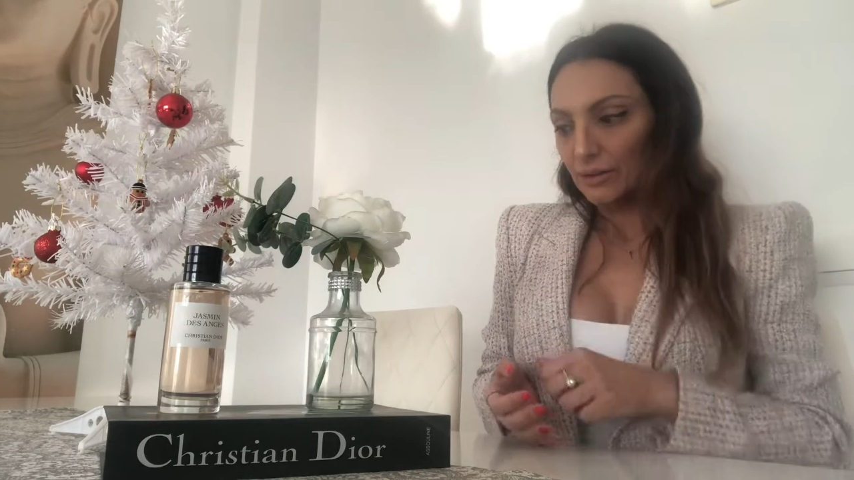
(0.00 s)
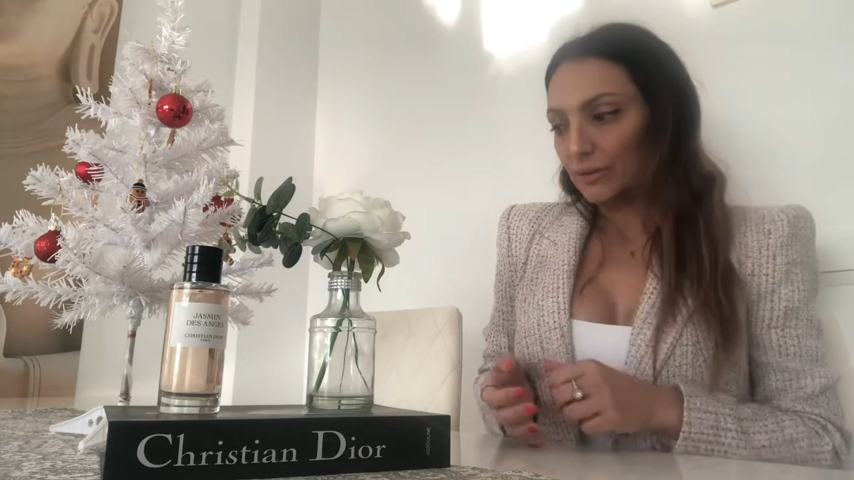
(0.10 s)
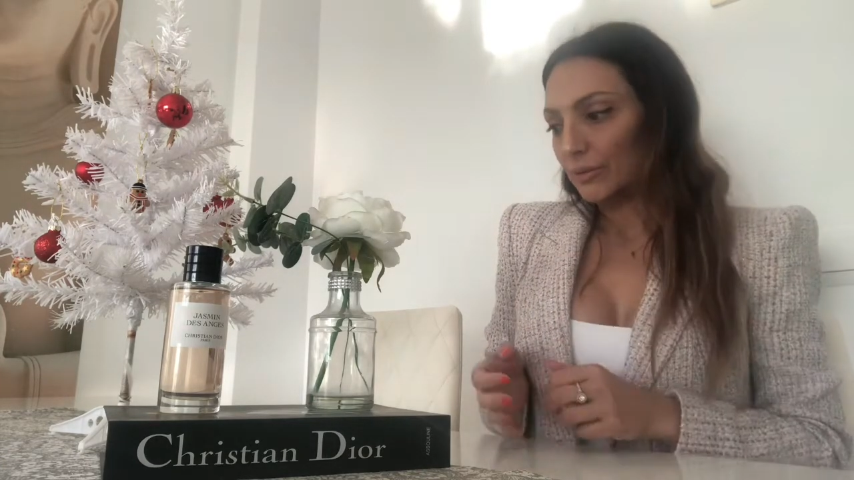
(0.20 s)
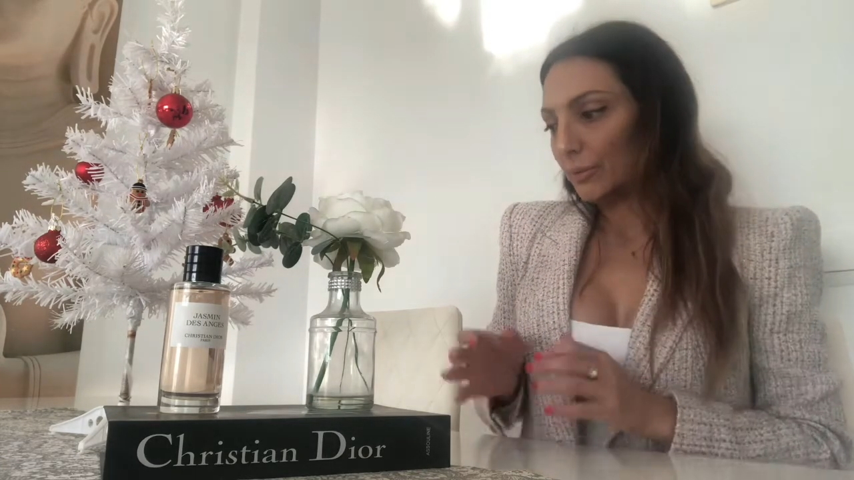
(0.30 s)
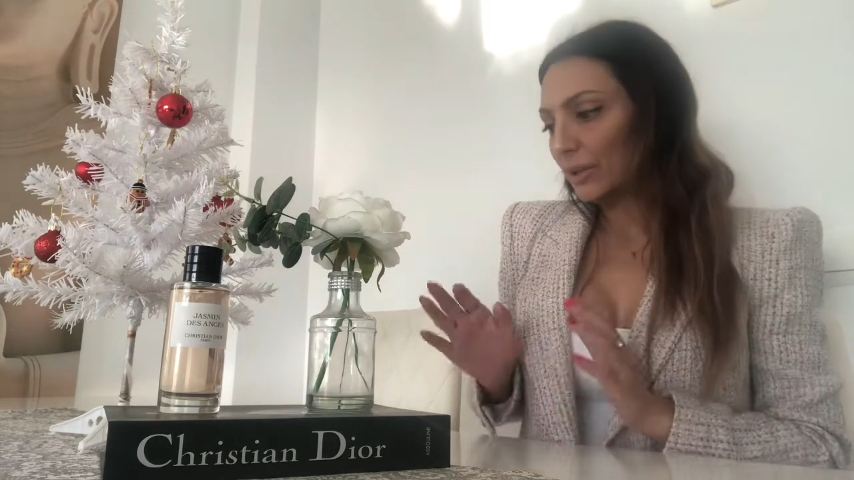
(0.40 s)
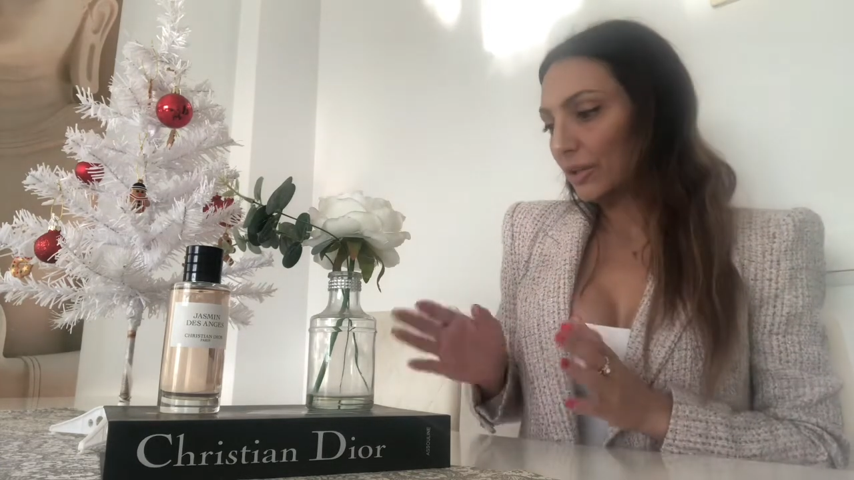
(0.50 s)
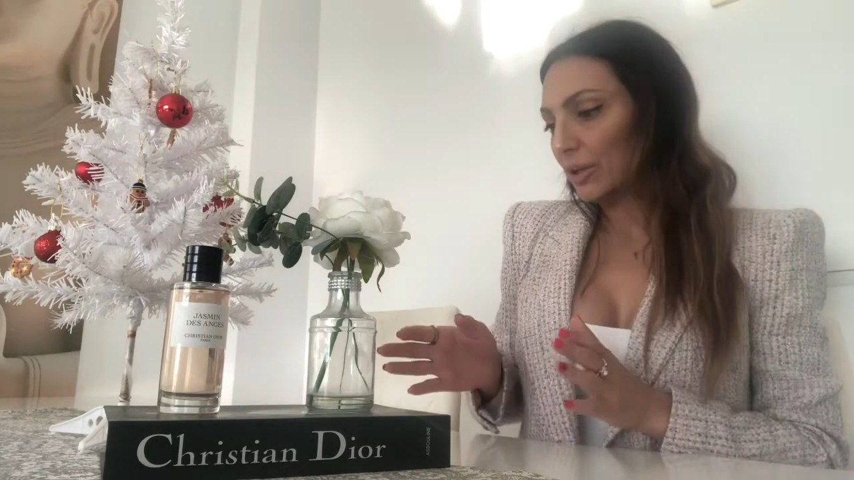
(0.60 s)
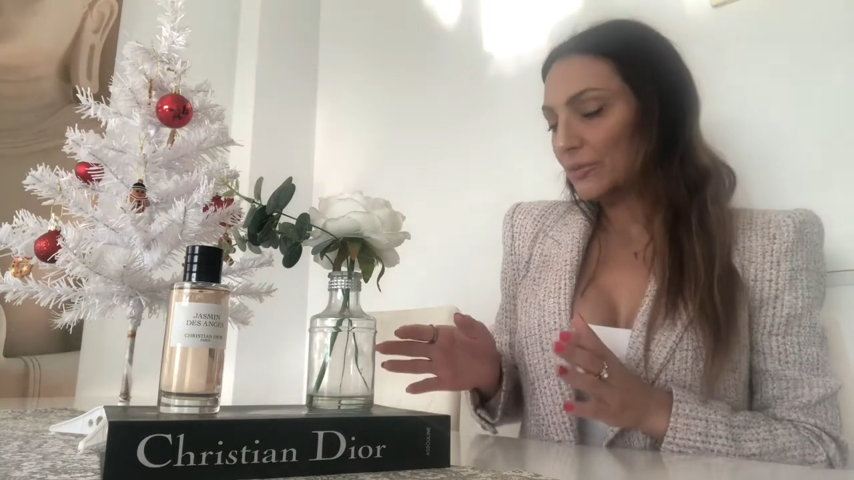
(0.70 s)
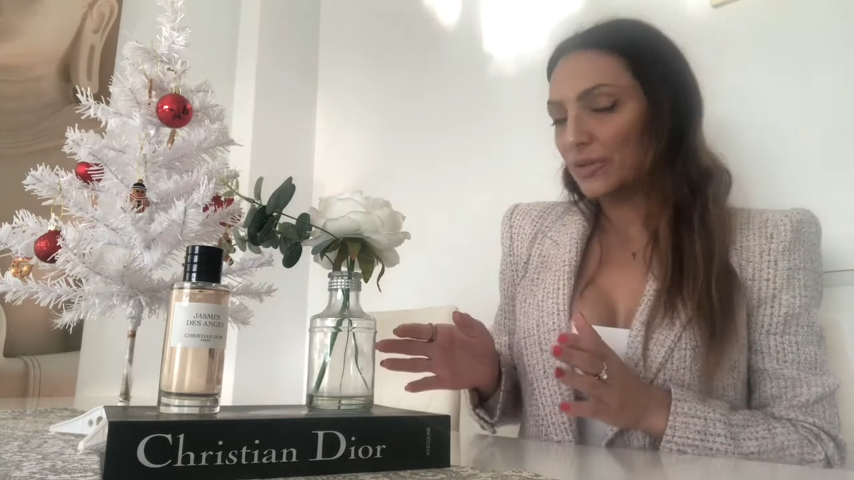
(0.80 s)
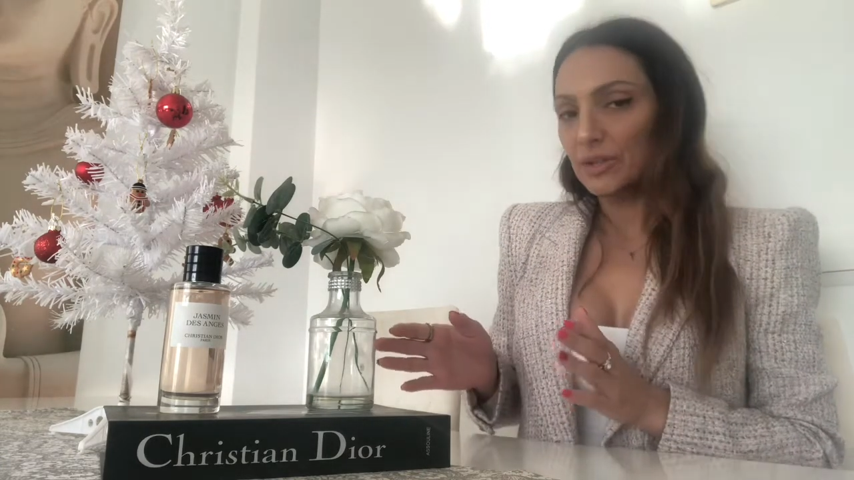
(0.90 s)
when it
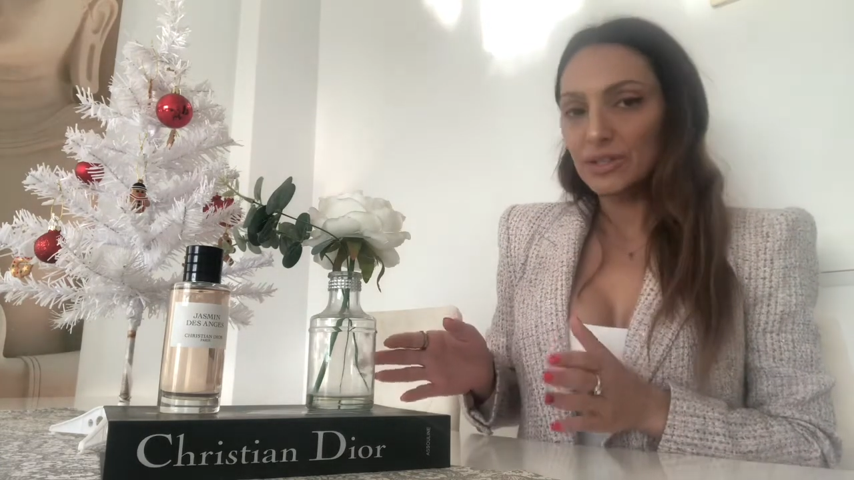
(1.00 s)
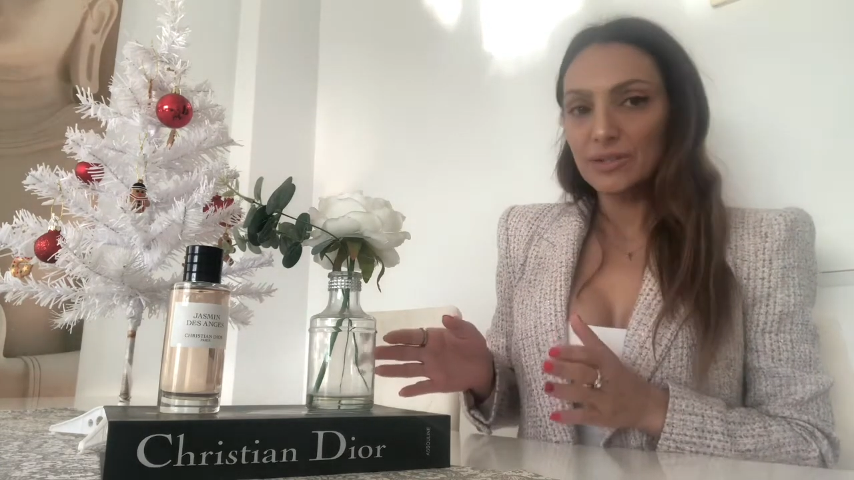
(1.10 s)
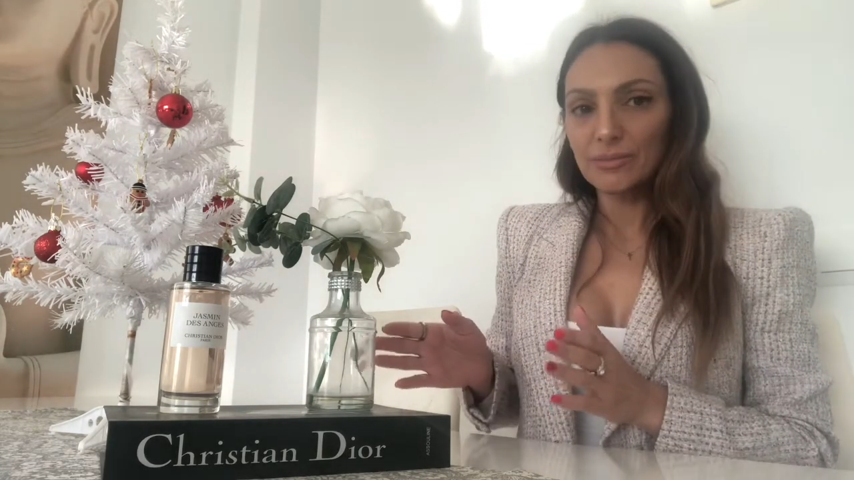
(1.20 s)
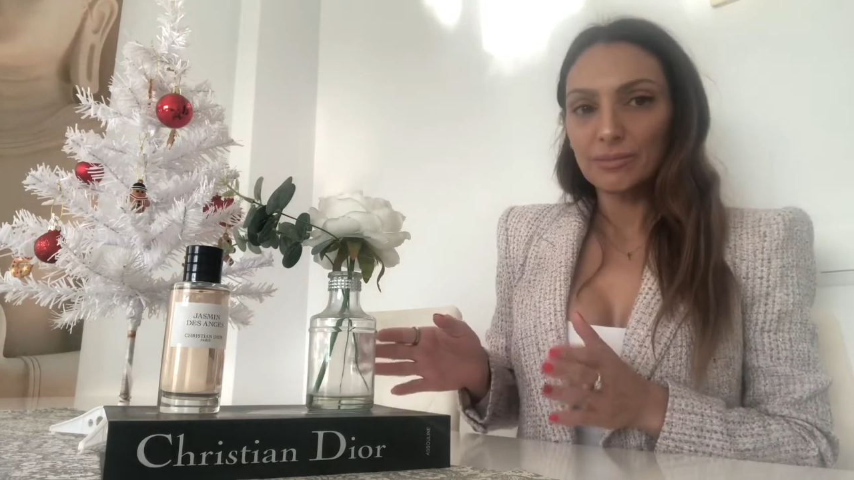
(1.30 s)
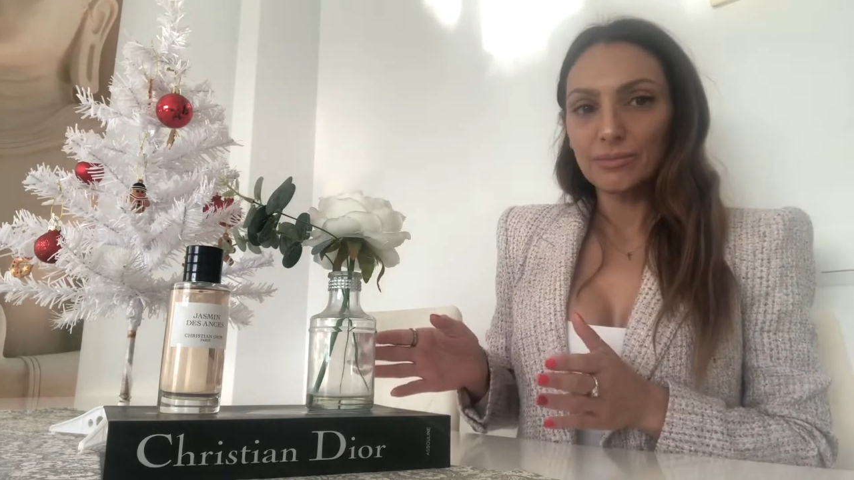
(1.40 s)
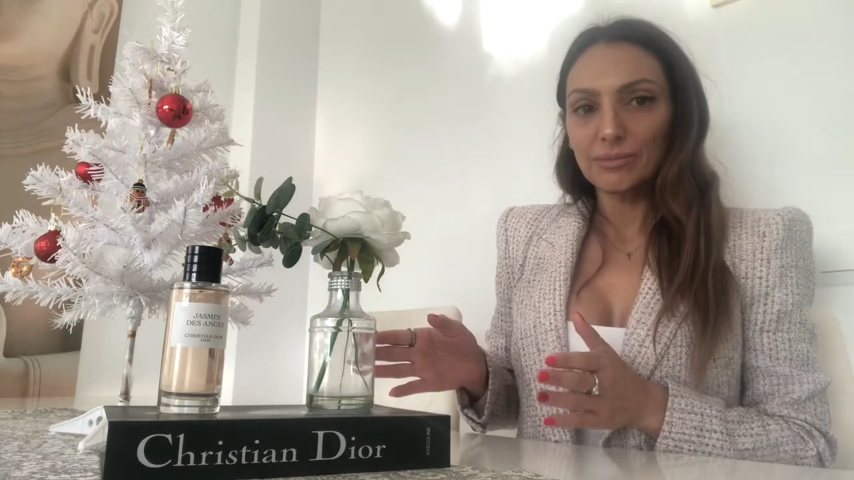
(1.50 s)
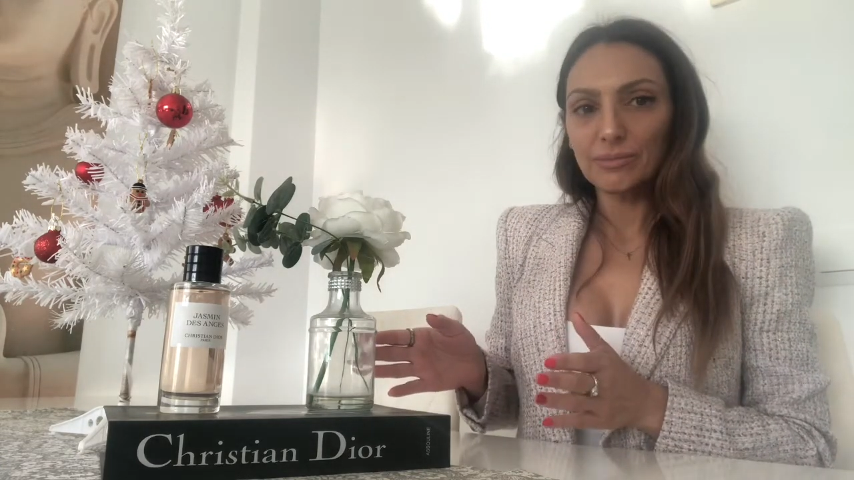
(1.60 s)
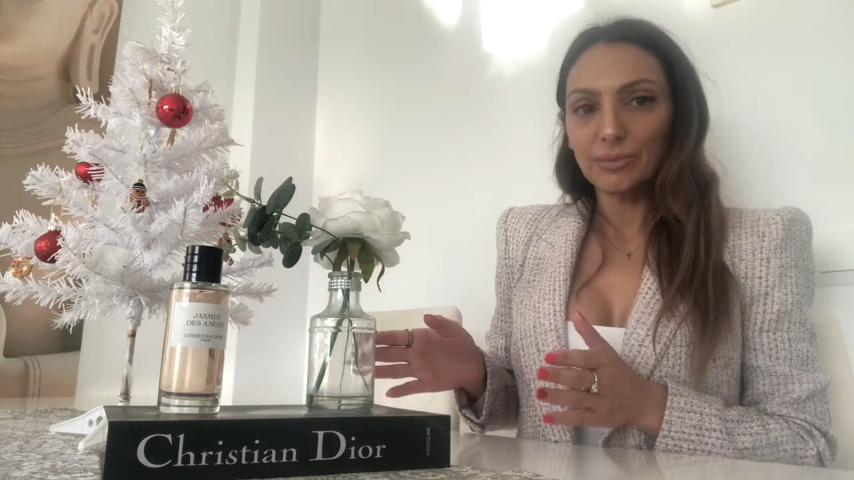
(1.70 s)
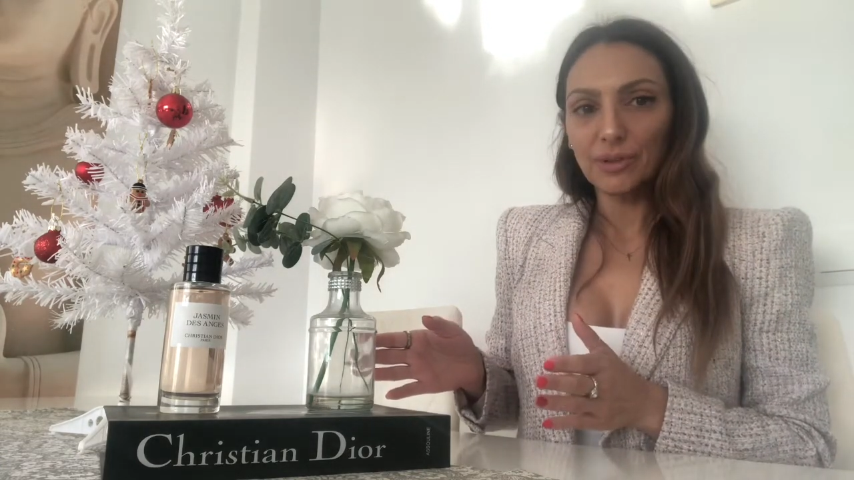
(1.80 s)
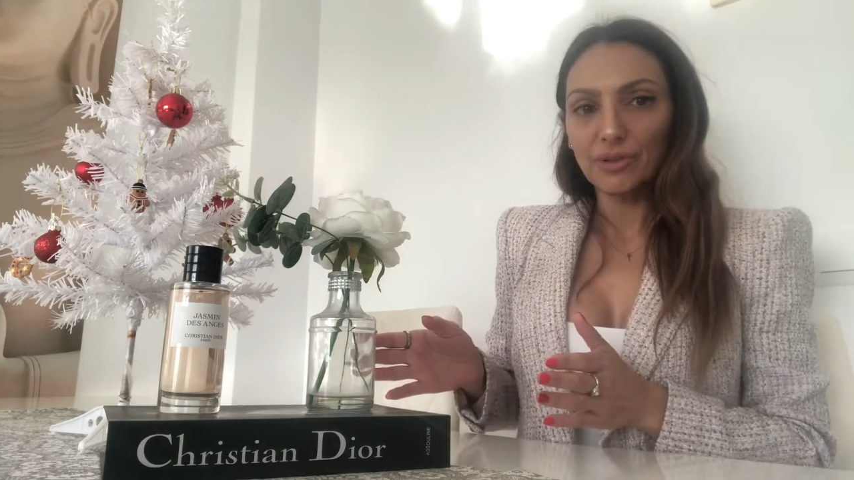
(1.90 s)
comes to these
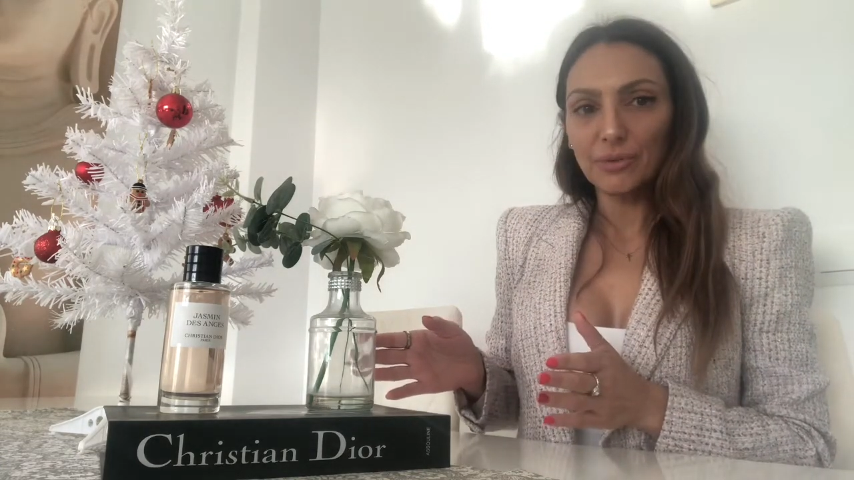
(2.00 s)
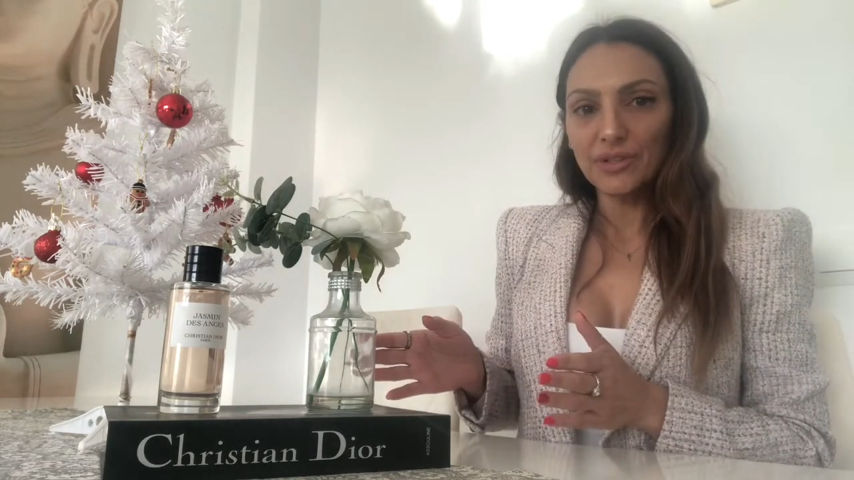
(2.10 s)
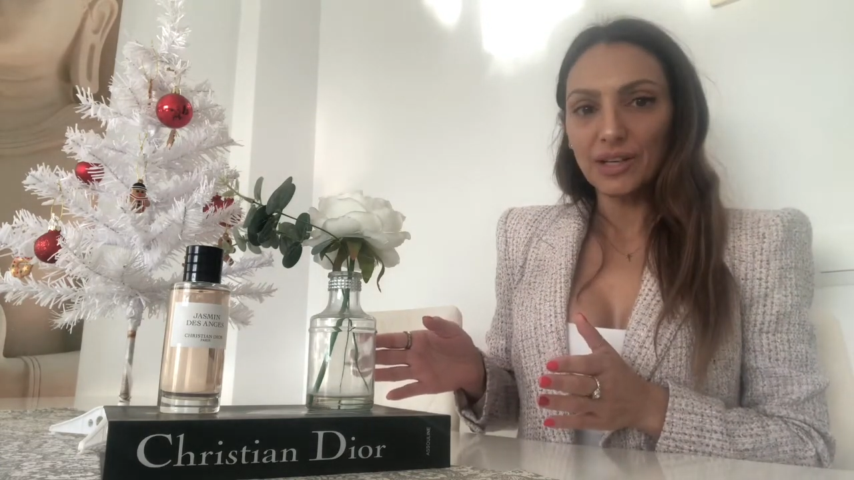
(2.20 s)
perfumes